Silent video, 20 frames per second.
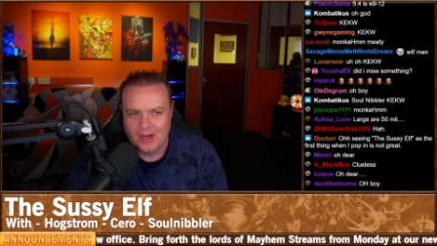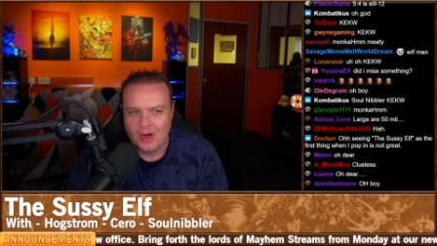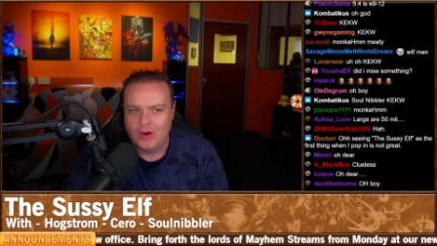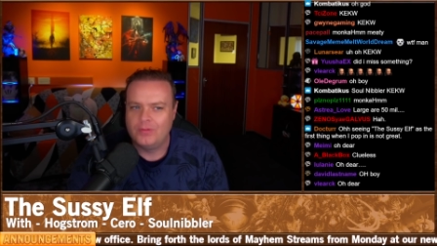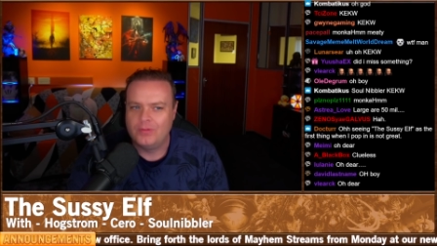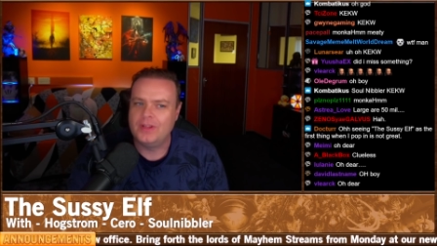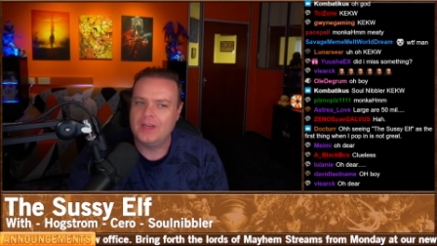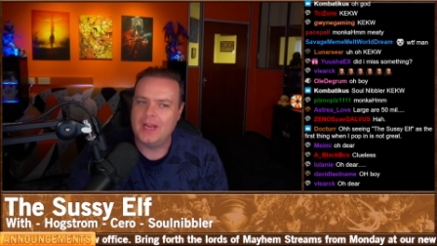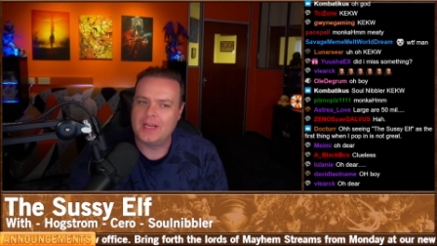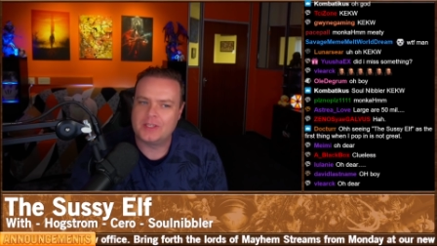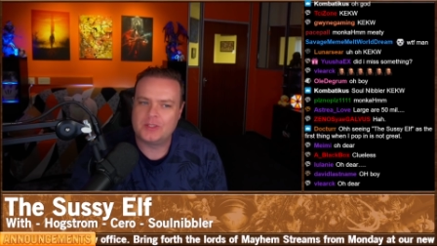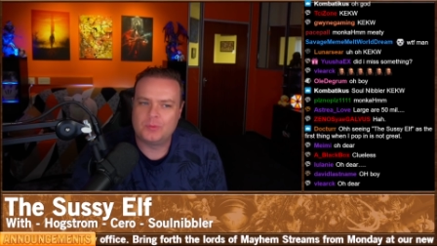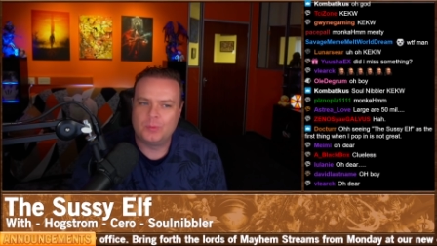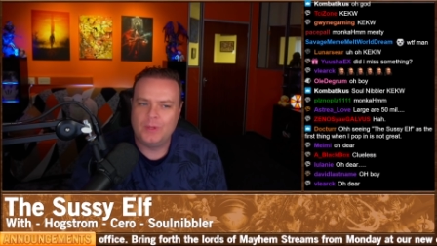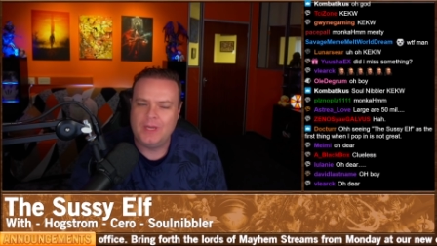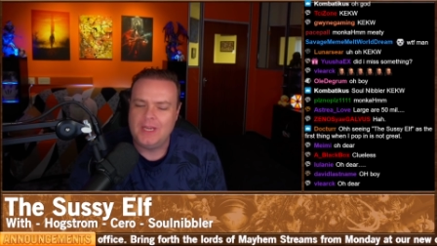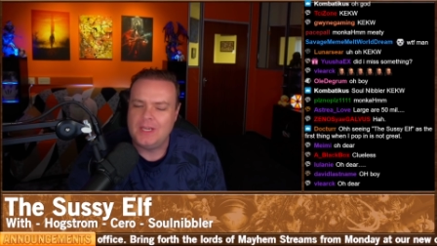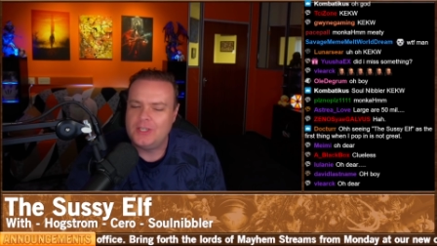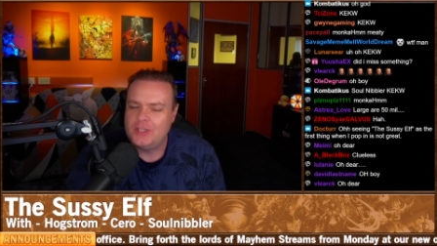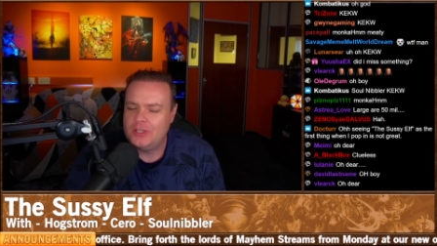Over the next
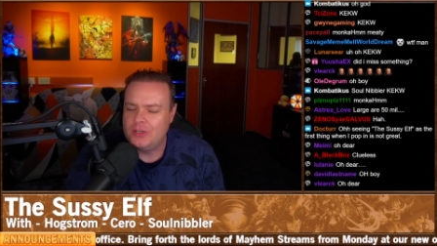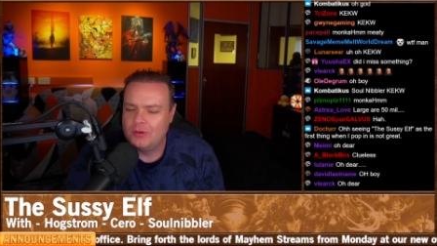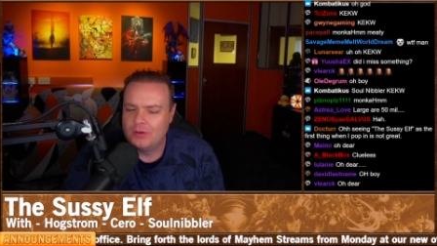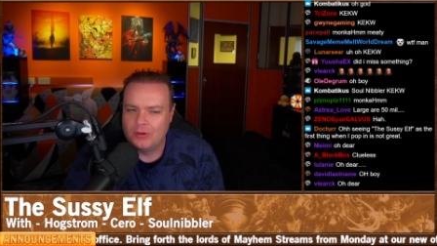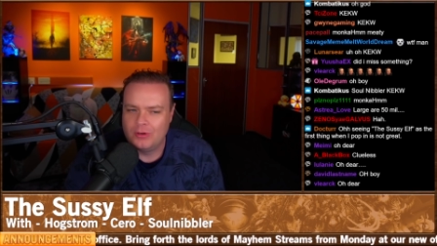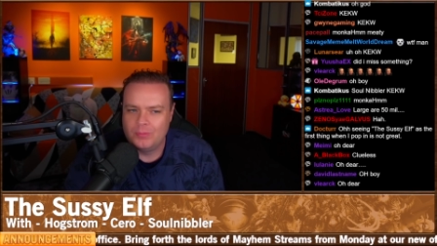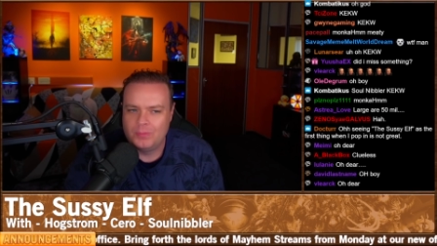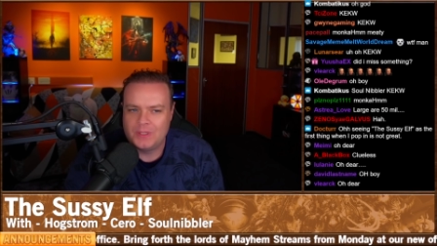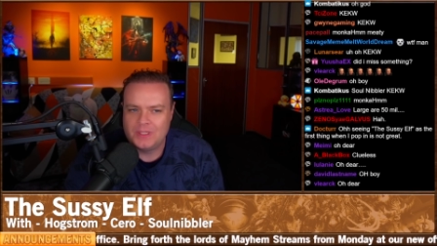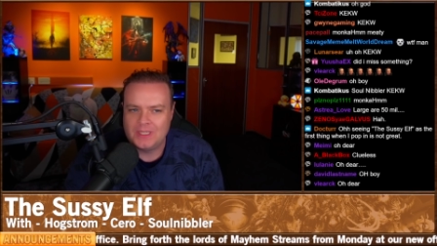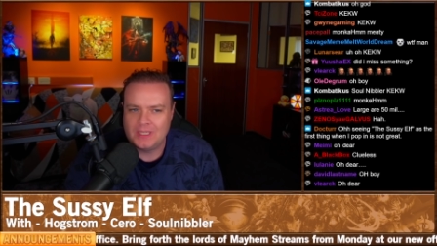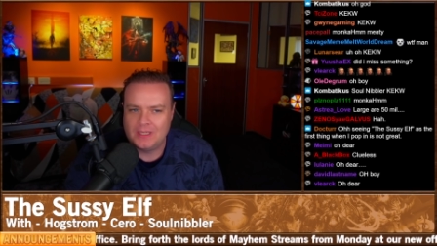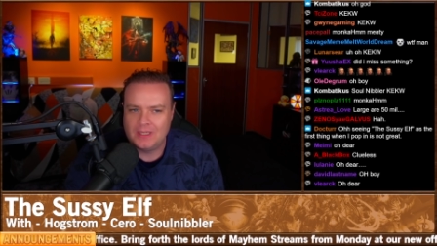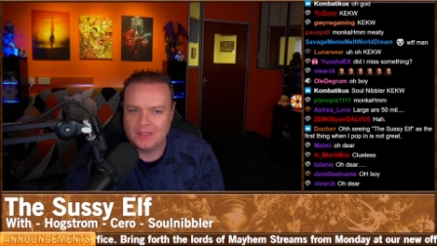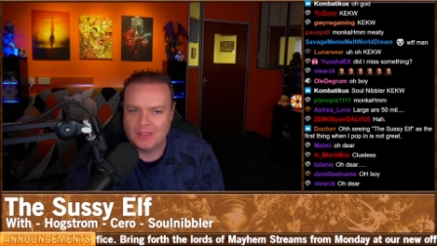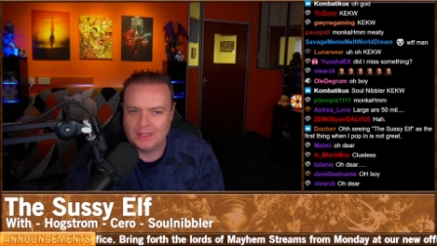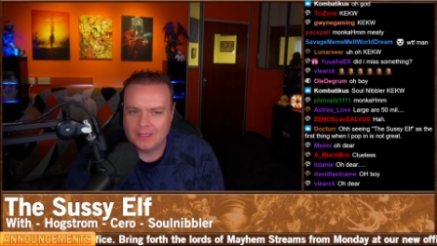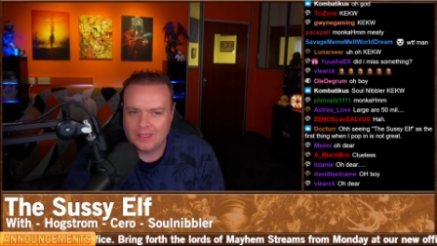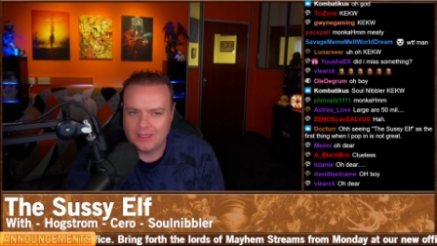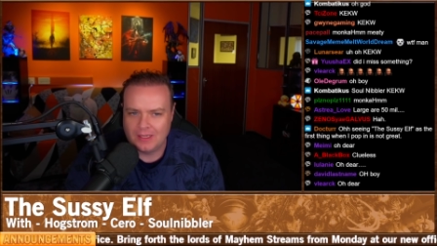week, she grew
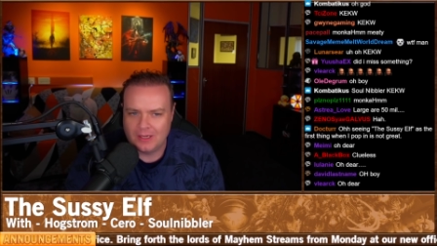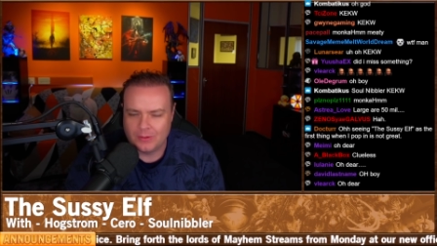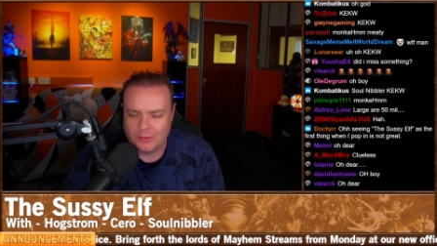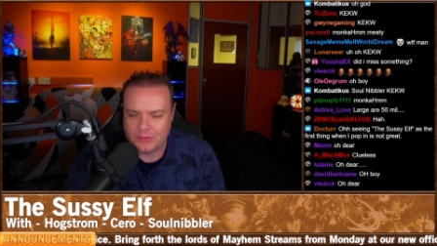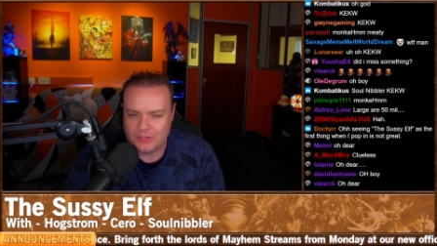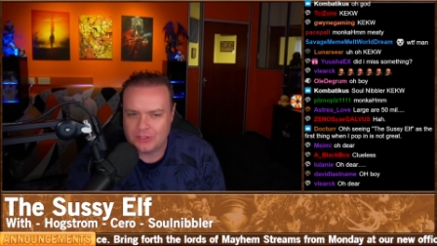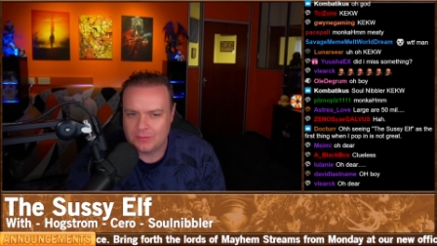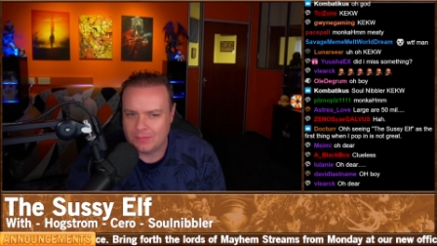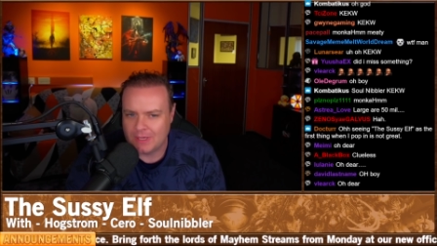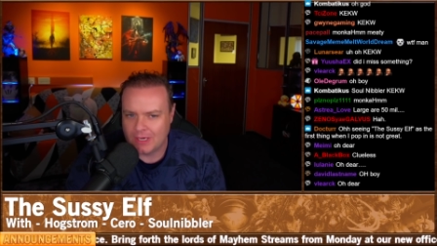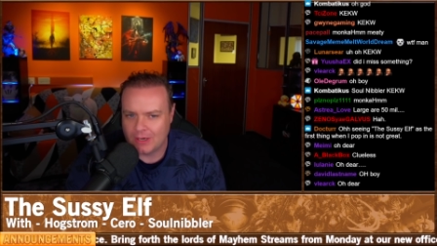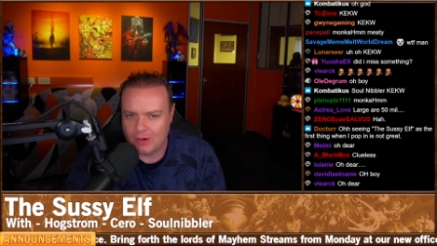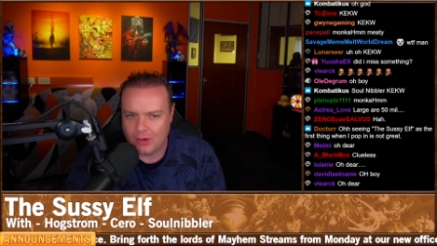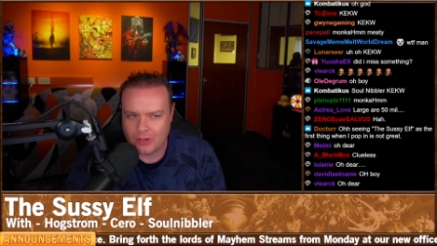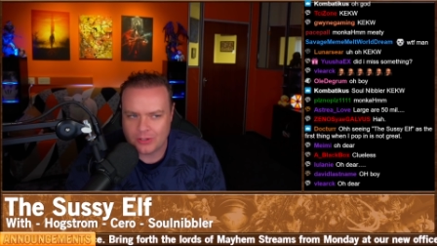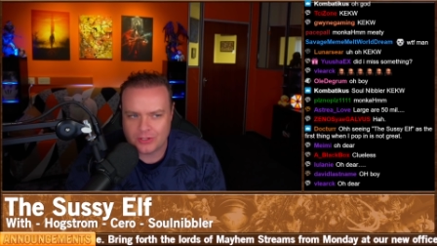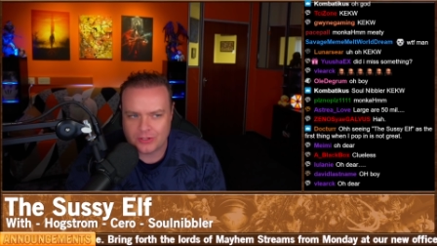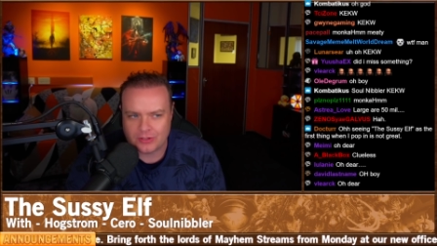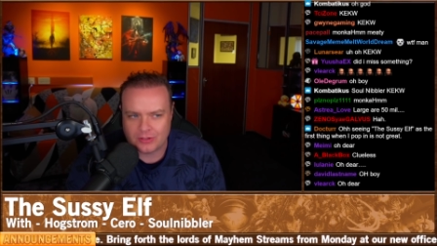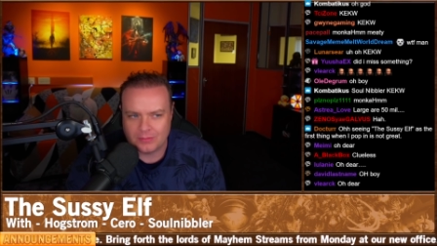particularly close to me and
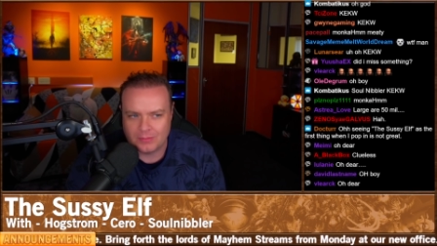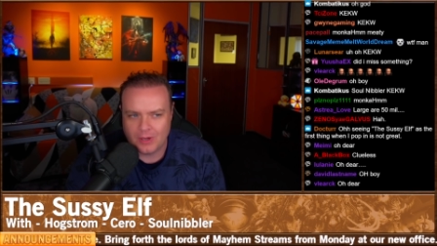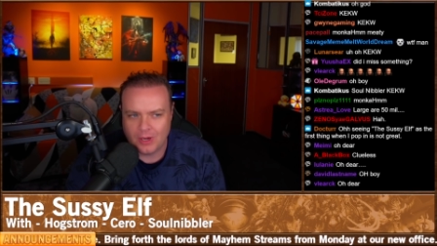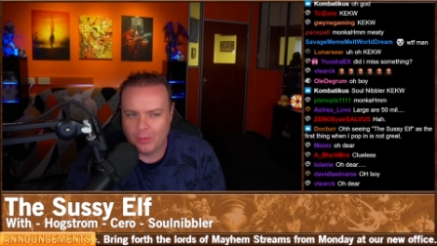Hogstrom,